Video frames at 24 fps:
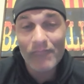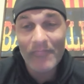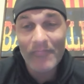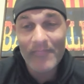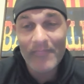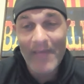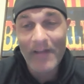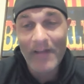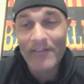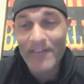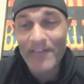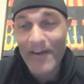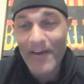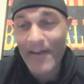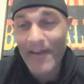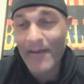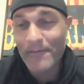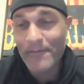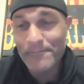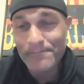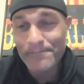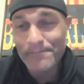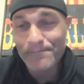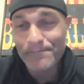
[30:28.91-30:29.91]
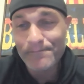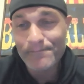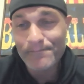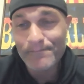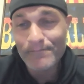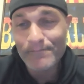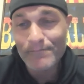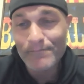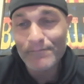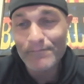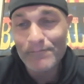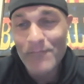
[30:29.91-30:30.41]
That'll tell you.
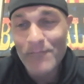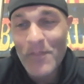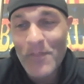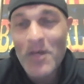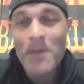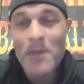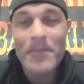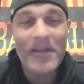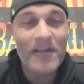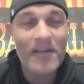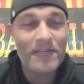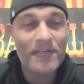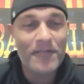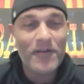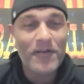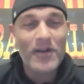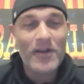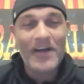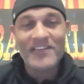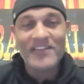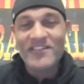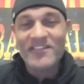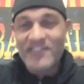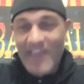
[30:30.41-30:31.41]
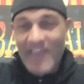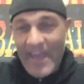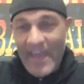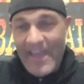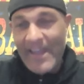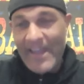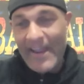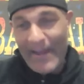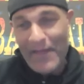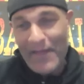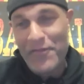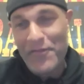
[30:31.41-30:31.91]
Because if they're not
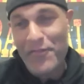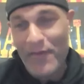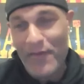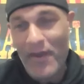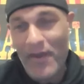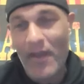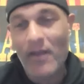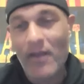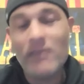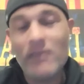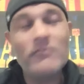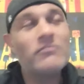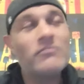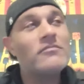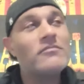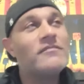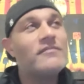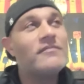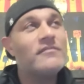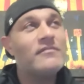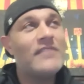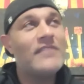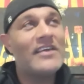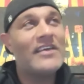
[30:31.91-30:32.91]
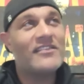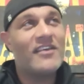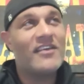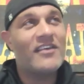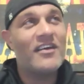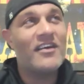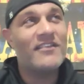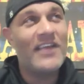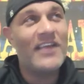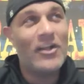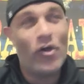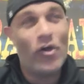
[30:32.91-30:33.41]
saying anything, that's
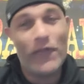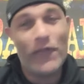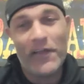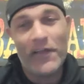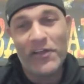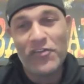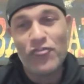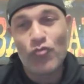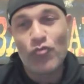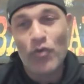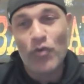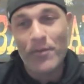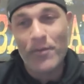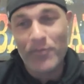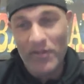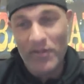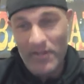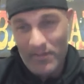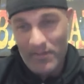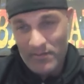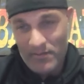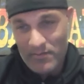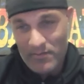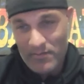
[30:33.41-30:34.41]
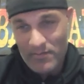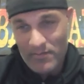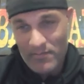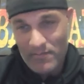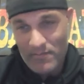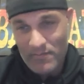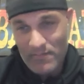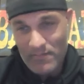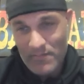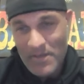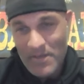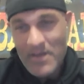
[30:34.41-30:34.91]
because they know they contributed.
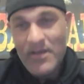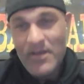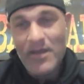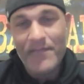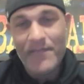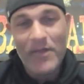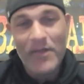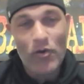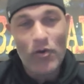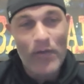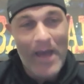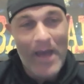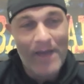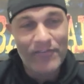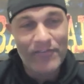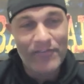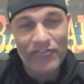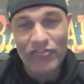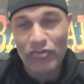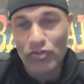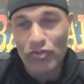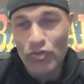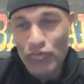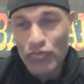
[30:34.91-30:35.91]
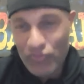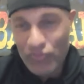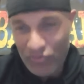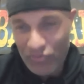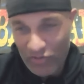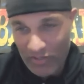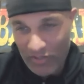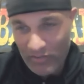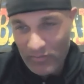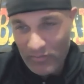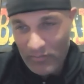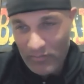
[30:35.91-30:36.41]
If they don't have a
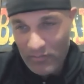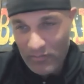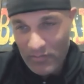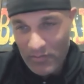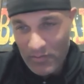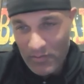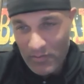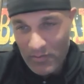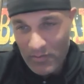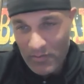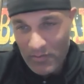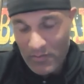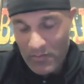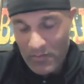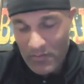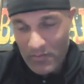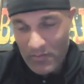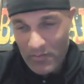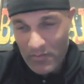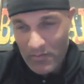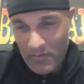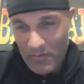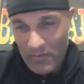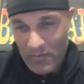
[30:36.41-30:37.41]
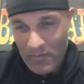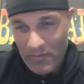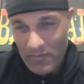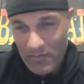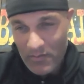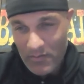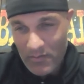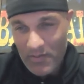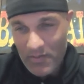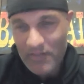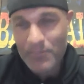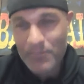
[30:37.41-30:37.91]
solution,
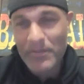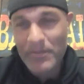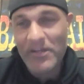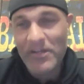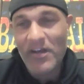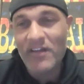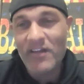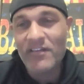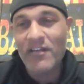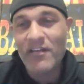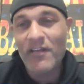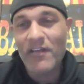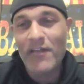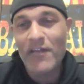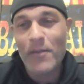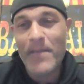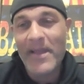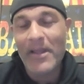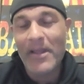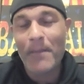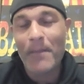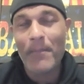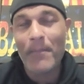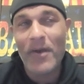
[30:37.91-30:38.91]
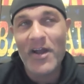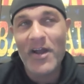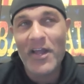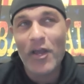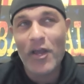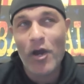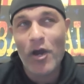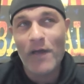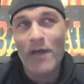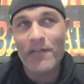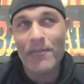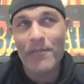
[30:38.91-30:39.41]
it's because they're making money
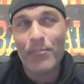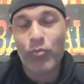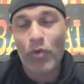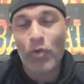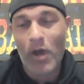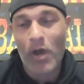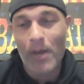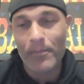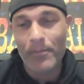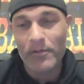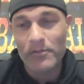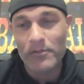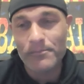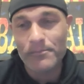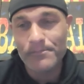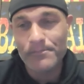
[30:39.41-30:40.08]
on the problem.